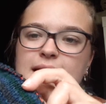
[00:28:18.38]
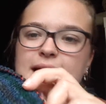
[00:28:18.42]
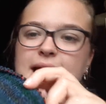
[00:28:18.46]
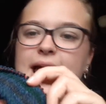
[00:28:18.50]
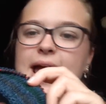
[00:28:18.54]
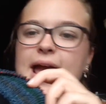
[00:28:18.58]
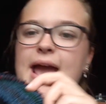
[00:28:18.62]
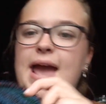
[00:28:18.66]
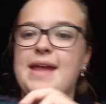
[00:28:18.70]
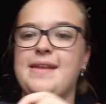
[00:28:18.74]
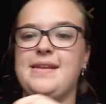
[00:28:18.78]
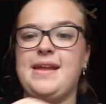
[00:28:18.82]

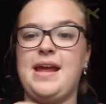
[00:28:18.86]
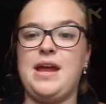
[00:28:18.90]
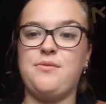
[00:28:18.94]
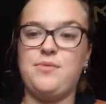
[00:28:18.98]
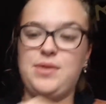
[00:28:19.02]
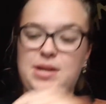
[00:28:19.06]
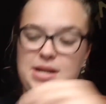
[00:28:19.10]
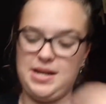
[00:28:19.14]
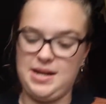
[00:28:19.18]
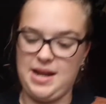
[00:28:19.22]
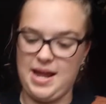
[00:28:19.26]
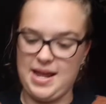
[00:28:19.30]
and I
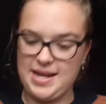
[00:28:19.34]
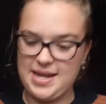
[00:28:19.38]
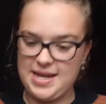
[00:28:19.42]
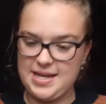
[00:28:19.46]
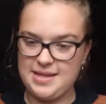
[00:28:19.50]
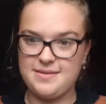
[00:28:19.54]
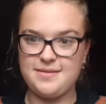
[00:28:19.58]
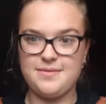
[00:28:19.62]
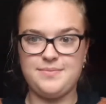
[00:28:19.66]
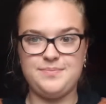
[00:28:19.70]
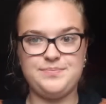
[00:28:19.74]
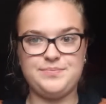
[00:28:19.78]
really like
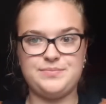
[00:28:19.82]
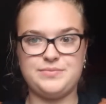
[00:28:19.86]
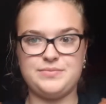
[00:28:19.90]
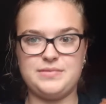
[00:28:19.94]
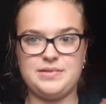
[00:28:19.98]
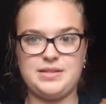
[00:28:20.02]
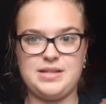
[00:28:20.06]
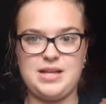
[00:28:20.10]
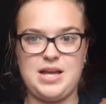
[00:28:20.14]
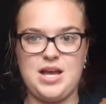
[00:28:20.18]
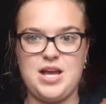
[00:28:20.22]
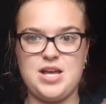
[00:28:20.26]
it
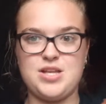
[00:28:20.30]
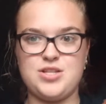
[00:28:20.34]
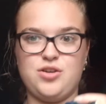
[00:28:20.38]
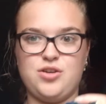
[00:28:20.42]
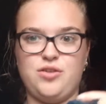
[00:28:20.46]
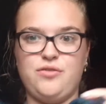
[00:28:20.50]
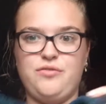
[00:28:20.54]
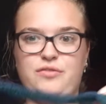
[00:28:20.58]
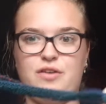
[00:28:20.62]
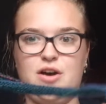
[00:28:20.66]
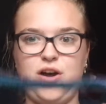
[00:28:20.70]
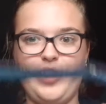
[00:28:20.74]
so
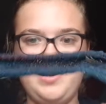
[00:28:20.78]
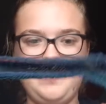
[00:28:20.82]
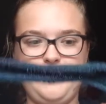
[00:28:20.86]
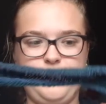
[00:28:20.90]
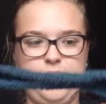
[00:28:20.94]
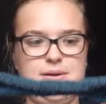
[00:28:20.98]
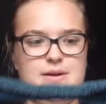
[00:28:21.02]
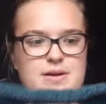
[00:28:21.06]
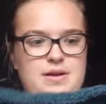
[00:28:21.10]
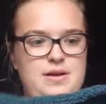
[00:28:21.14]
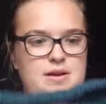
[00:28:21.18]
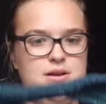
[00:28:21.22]
far.
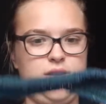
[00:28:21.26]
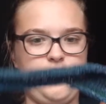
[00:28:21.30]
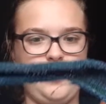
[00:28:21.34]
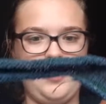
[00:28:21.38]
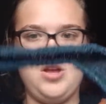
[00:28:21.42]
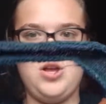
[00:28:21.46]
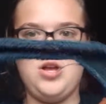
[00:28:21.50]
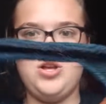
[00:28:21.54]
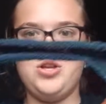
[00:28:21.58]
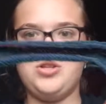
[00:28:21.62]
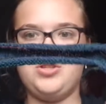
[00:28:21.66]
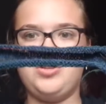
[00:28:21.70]

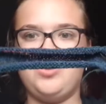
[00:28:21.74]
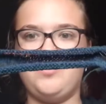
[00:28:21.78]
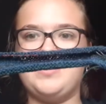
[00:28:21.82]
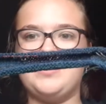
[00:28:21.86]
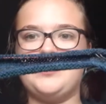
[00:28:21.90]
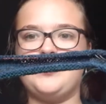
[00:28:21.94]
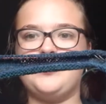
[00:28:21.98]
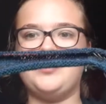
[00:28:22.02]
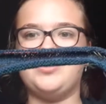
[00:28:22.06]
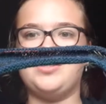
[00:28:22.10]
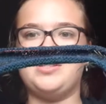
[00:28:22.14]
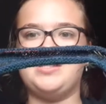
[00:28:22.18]
So
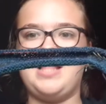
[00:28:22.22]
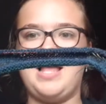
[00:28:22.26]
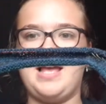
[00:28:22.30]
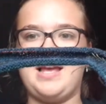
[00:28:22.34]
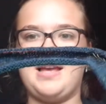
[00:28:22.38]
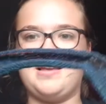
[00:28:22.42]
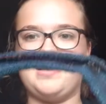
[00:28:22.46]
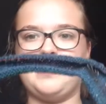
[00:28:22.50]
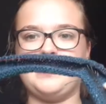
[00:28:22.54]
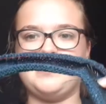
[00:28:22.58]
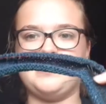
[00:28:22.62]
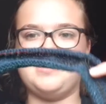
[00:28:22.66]
it's just
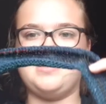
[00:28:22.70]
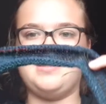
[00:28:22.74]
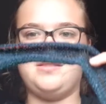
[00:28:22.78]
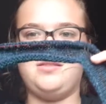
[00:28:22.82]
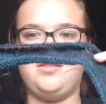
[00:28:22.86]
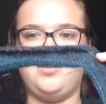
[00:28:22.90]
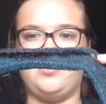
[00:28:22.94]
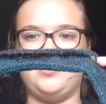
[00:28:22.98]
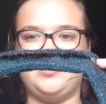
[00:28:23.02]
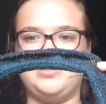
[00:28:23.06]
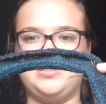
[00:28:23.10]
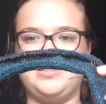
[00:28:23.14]
like
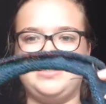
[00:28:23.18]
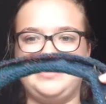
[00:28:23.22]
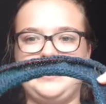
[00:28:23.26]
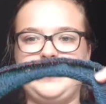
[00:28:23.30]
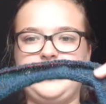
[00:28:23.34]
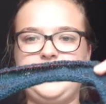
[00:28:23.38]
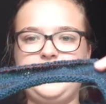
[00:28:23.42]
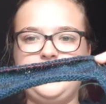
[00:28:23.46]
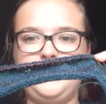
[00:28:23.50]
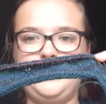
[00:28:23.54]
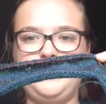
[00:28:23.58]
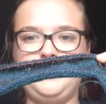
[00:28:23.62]
started
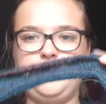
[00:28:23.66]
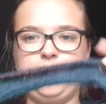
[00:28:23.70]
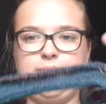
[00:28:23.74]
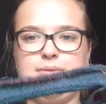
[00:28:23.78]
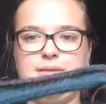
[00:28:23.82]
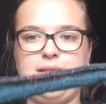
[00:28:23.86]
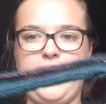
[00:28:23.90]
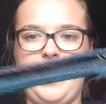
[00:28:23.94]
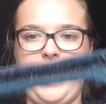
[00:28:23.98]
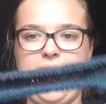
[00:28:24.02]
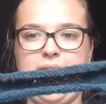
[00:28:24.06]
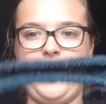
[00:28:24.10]
here,
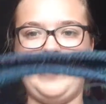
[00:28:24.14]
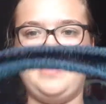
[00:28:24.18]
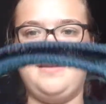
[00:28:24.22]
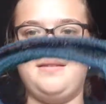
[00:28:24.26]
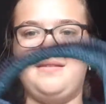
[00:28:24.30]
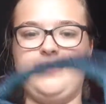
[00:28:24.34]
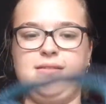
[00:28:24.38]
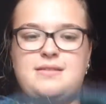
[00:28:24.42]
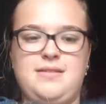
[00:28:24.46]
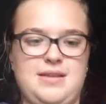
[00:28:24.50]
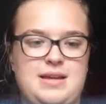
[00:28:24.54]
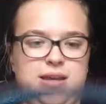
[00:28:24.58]

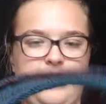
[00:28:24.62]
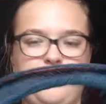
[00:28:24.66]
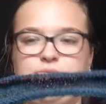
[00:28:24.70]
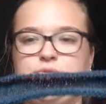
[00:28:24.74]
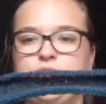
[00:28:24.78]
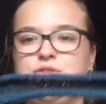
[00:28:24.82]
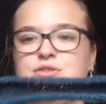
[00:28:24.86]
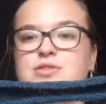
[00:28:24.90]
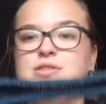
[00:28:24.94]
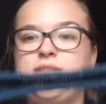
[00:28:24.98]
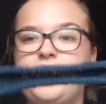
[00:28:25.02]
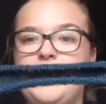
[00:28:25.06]
and yeah, we're
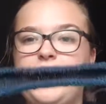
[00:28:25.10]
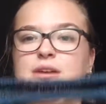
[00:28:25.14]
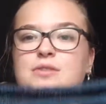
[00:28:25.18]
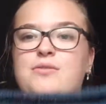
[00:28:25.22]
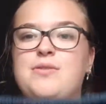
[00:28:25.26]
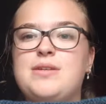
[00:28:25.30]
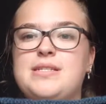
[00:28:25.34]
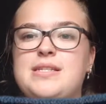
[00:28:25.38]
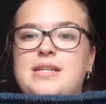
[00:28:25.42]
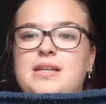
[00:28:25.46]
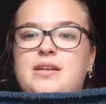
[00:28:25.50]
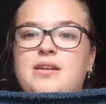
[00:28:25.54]
just
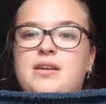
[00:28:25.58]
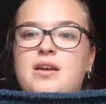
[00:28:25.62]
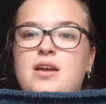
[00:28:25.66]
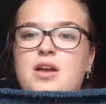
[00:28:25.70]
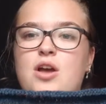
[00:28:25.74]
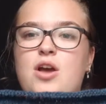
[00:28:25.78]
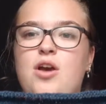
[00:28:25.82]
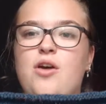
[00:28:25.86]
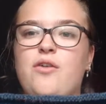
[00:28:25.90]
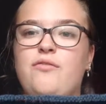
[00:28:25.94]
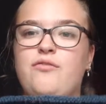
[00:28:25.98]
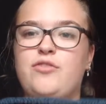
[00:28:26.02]
increasing
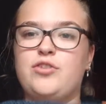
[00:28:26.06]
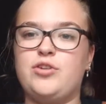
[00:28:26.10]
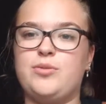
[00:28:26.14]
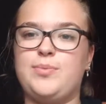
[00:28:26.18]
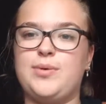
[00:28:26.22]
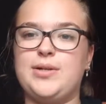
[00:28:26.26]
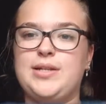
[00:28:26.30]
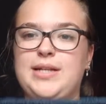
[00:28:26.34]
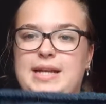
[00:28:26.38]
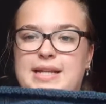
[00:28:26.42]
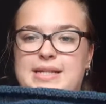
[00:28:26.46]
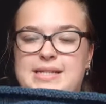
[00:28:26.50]
for the
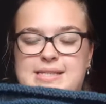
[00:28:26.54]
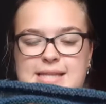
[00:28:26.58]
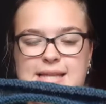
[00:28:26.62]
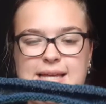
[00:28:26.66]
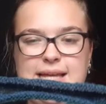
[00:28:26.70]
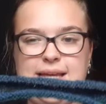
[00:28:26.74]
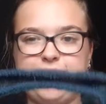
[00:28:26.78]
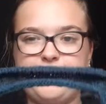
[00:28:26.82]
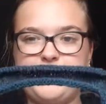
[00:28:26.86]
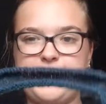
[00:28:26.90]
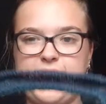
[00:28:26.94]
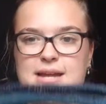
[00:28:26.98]
body and the
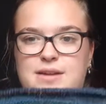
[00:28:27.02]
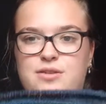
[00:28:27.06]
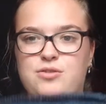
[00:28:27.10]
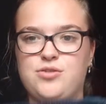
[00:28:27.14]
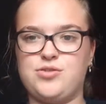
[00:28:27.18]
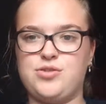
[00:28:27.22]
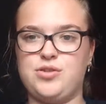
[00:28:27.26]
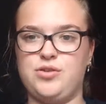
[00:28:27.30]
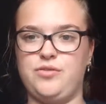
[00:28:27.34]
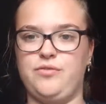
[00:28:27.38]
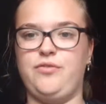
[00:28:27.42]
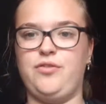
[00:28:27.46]
sleeves, and
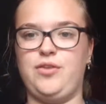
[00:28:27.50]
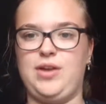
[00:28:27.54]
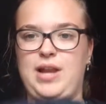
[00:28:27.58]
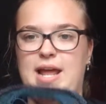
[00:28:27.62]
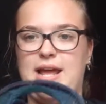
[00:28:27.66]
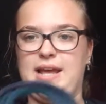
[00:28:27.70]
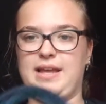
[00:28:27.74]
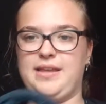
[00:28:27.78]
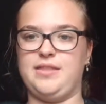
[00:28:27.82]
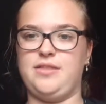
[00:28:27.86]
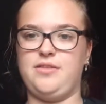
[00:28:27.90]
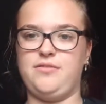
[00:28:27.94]
also for
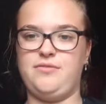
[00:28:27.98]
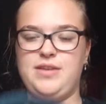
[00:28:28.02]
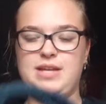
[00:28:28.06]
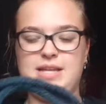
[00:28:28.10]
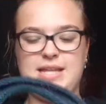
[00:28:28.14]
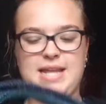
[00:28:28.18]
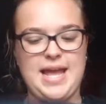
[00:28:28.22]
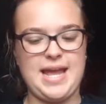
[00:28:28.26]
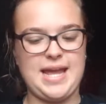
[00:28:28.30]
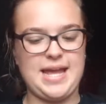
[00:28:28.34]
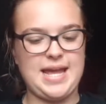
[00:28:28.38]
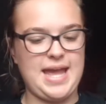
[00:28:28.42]
like the
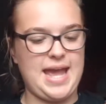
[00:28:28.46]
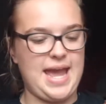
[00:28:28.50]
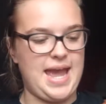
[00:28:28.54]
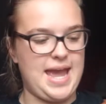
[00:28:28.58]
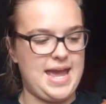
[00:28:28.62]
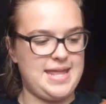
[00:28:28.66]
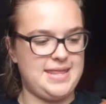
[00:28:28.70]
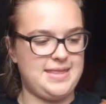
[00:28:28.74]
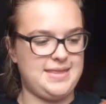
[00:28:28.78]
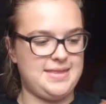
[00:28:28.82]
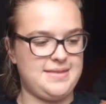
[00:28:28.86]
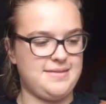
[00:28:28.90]
V-neck.
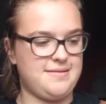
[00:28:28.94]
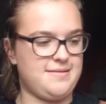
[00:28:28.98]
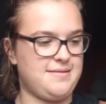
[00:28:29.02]
And